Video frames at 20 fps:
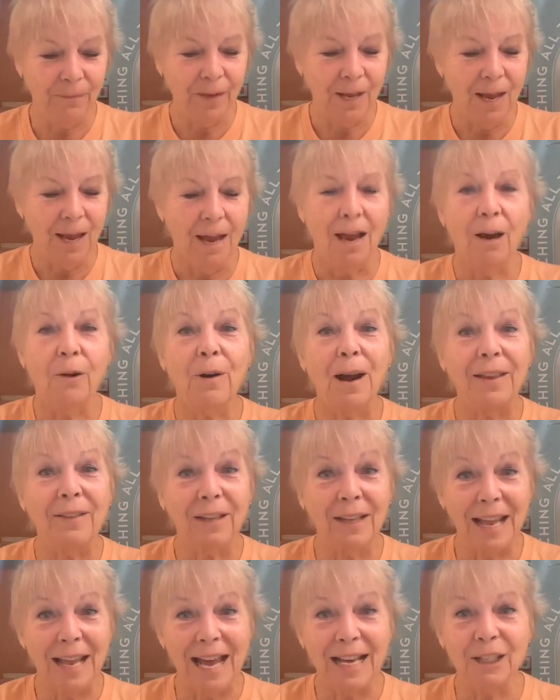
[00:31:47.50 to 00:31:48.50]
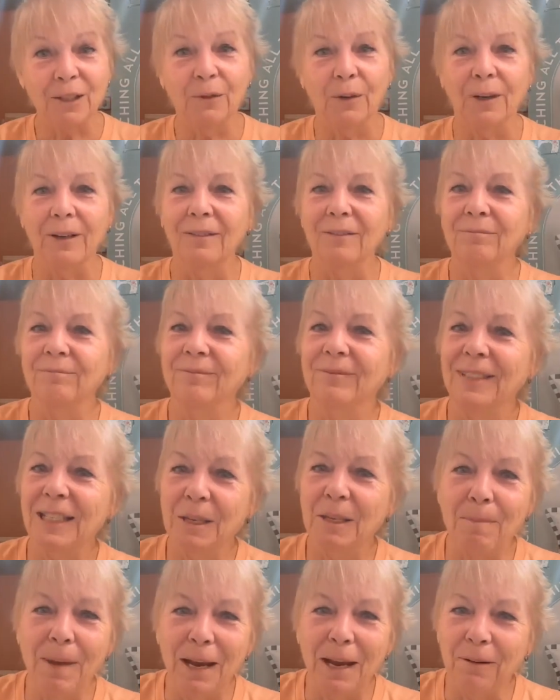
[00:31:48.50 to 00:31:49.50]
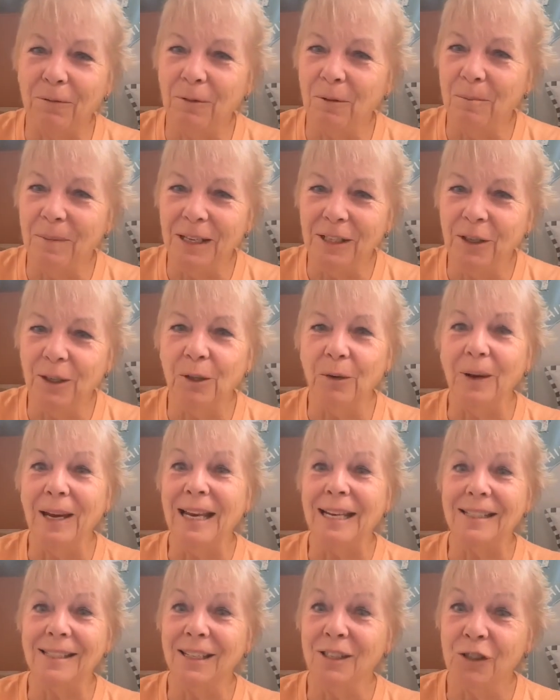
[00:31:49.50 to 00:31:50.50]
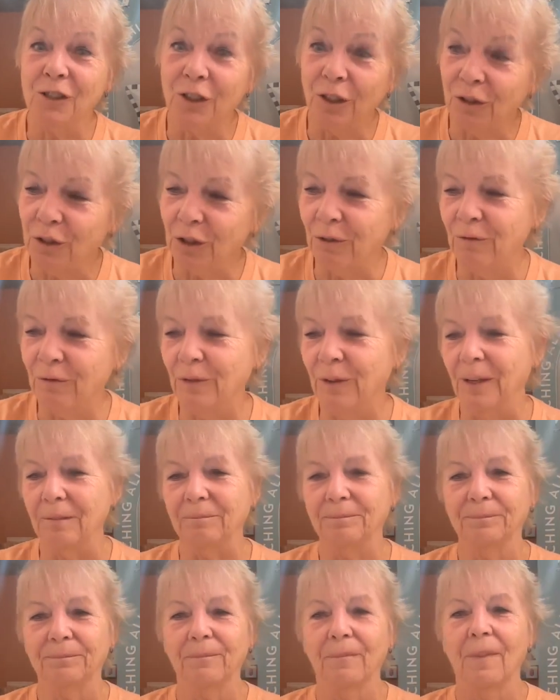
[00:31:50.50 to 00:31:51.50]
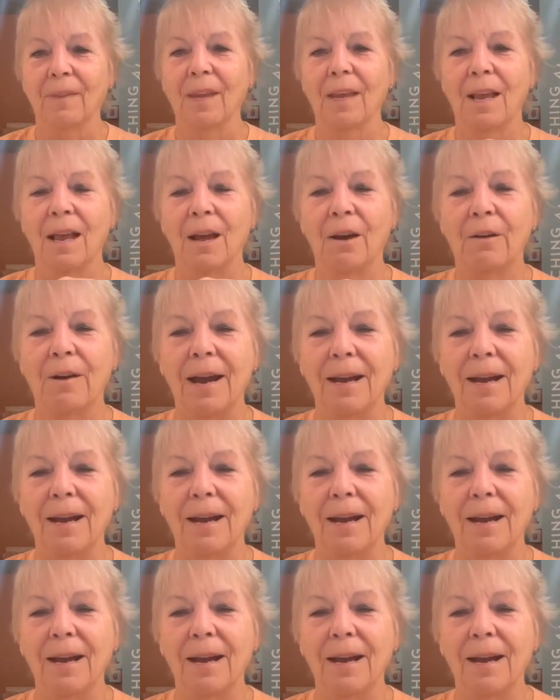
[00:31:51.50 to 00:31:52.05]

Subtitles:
All right, the last foot is made for me too. It's a serger foot. All right.